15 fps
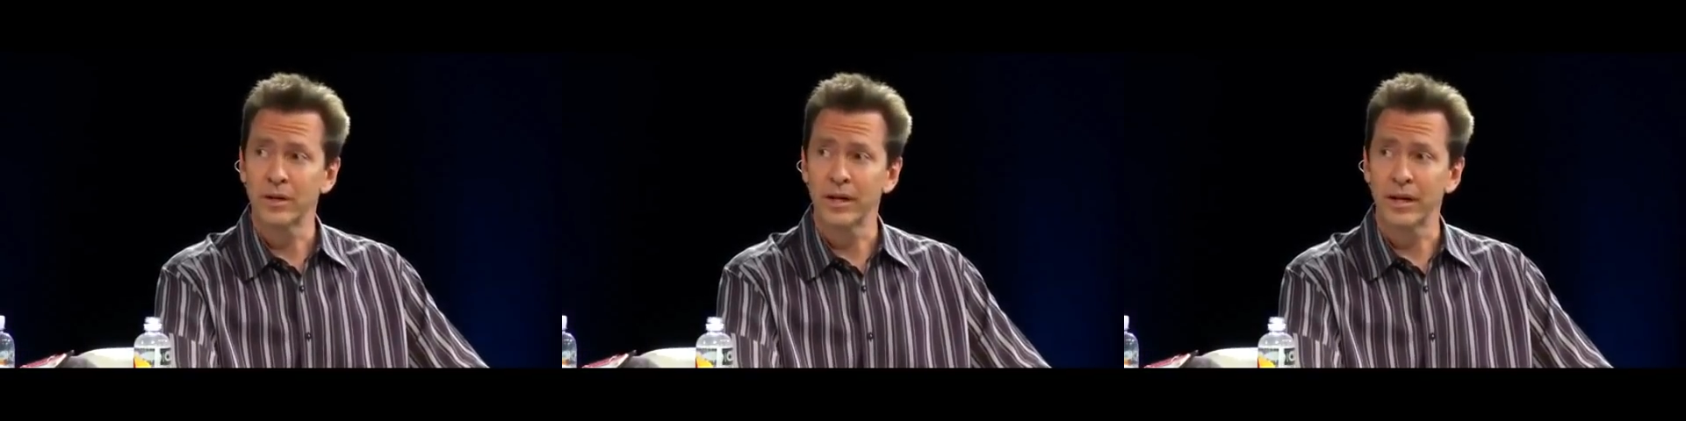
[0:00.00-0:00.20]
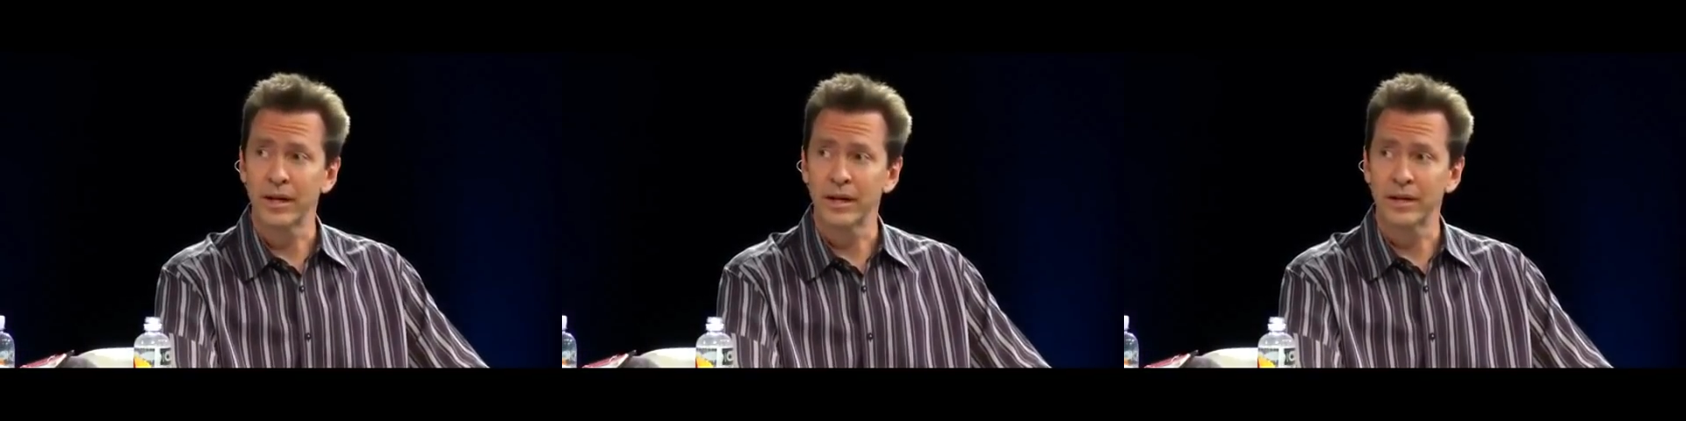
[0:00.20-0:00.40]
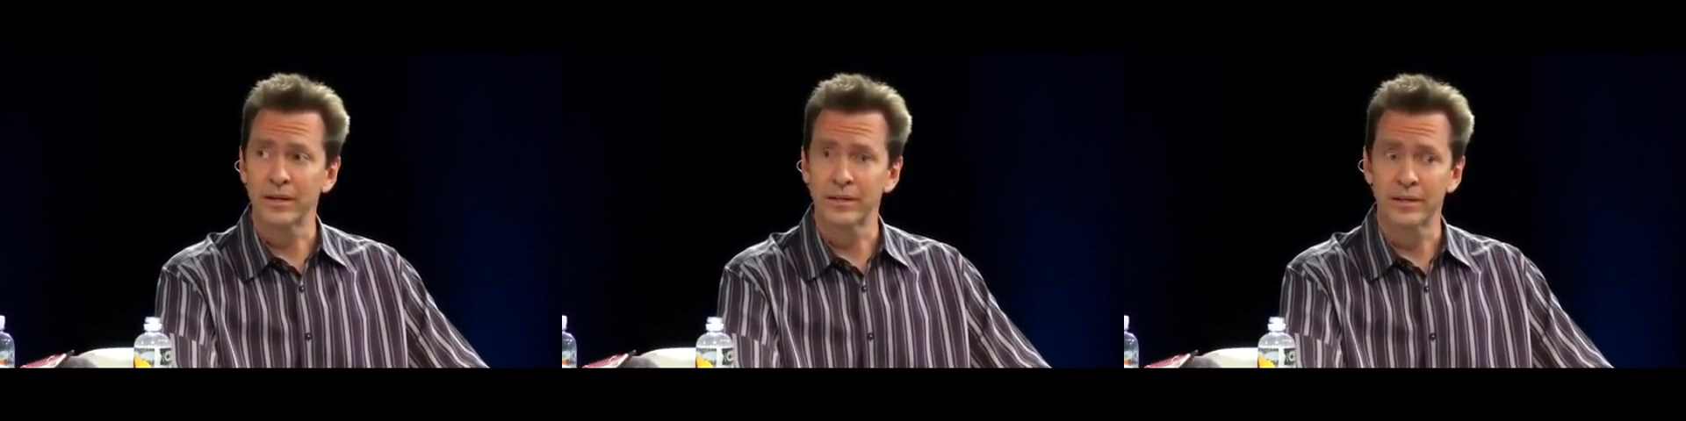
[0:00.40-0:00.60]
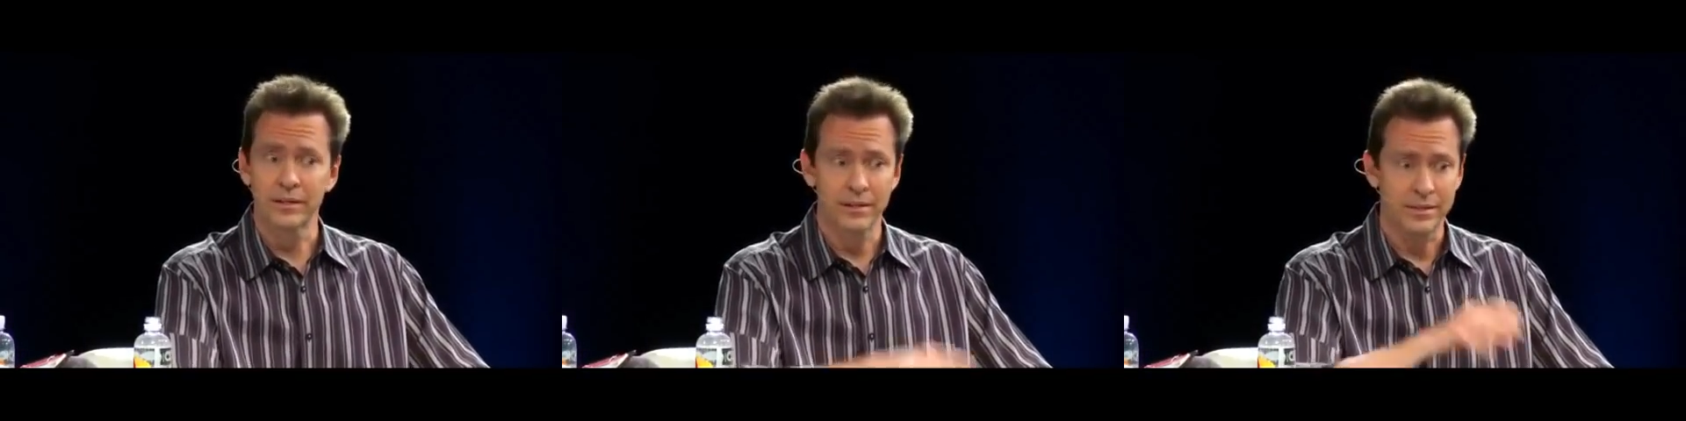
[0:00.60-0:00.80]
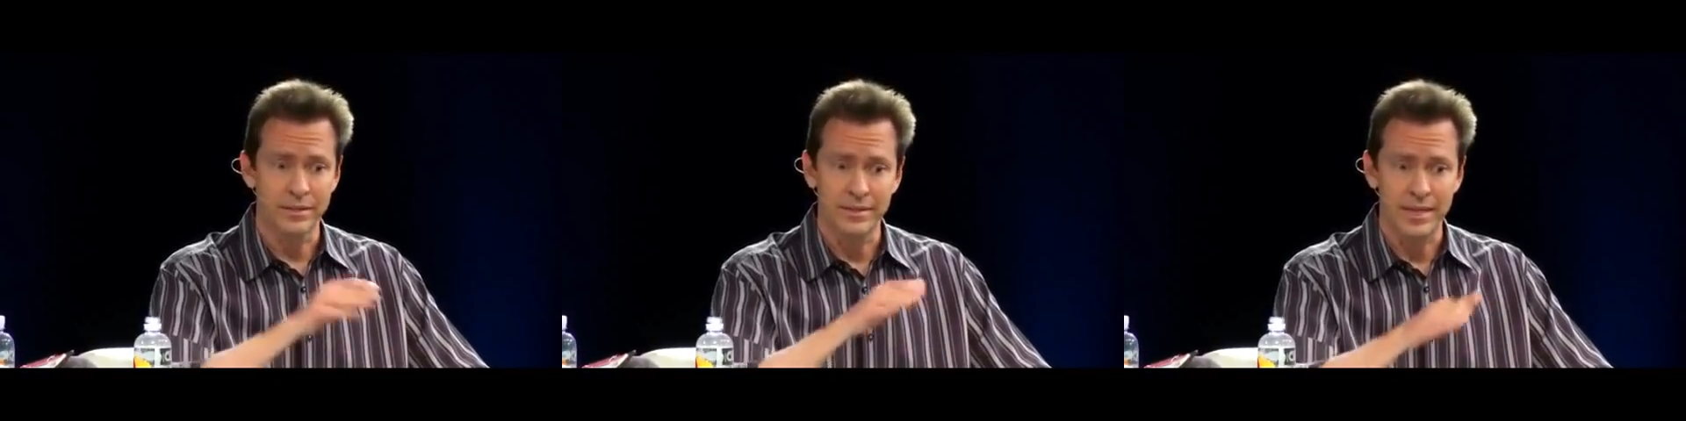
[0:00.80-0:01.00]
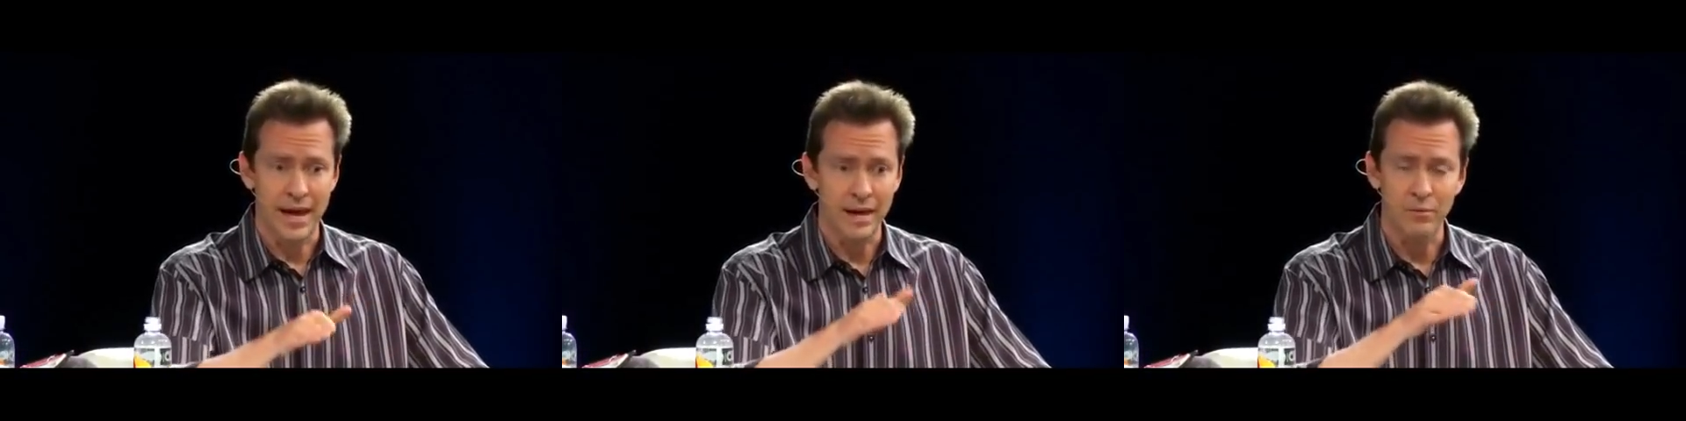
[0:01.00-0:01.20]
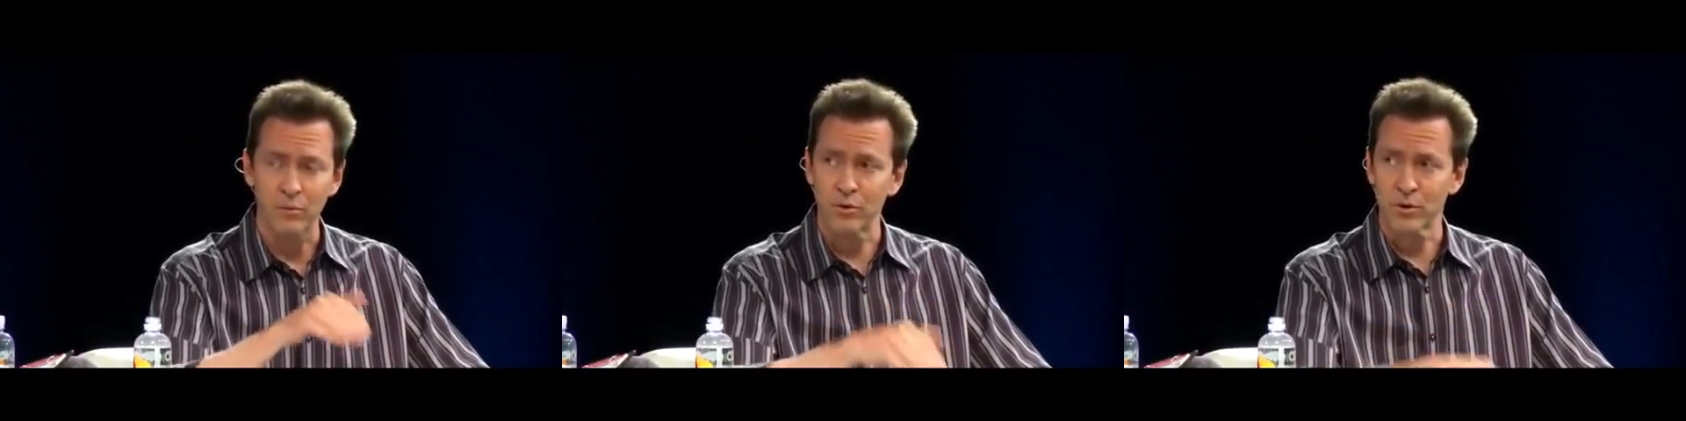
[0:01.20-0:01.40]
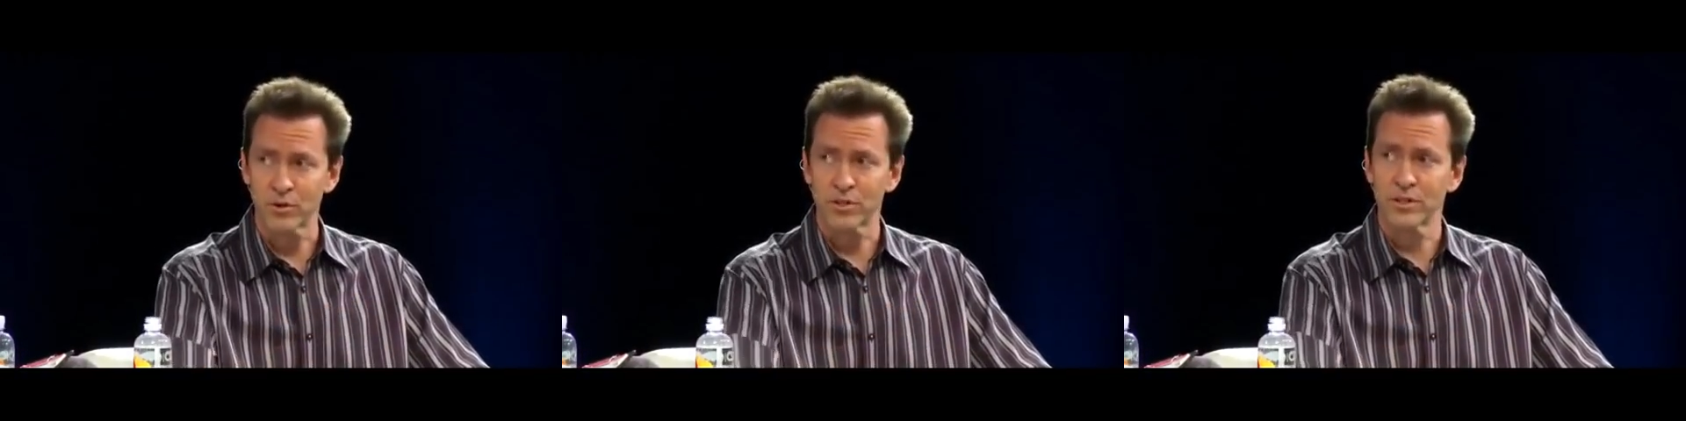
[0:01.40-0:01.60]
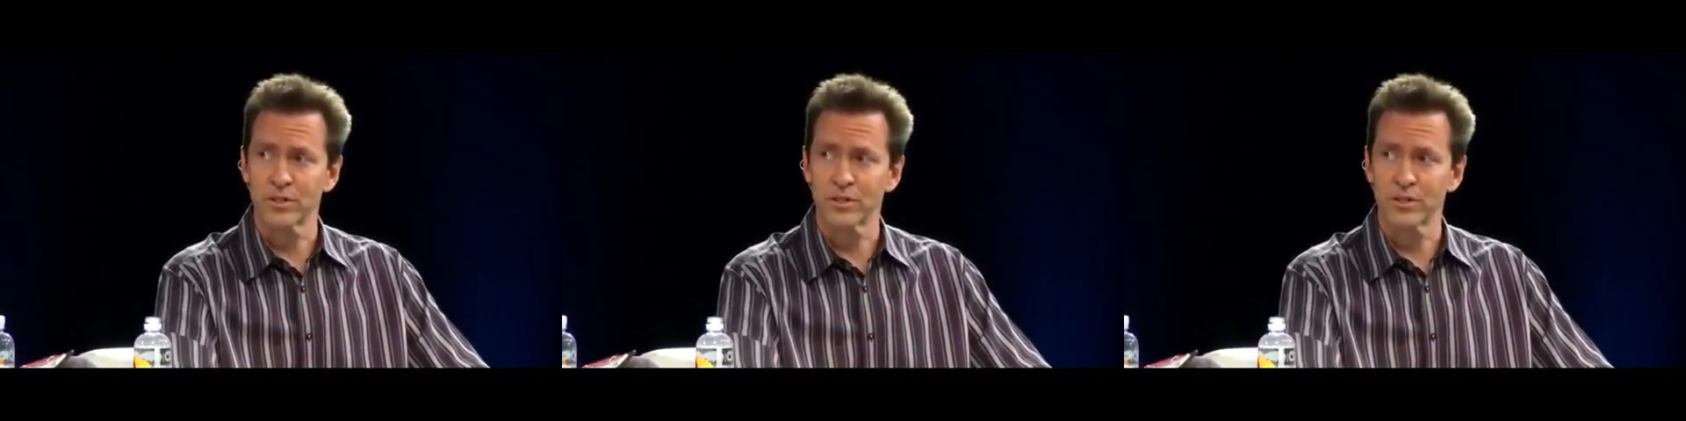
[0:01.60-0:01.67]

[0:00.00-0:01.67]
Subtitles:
and that worked.